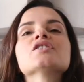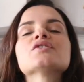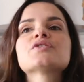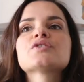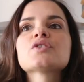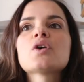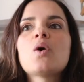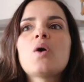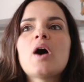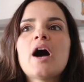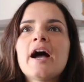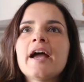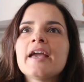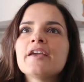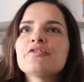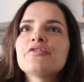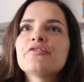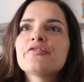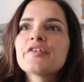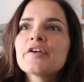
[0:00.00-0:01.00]
So
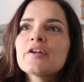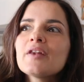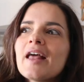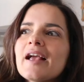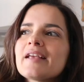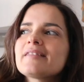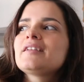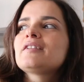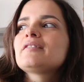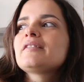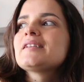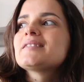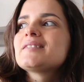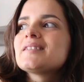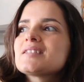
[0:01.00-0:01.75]
I feel like there is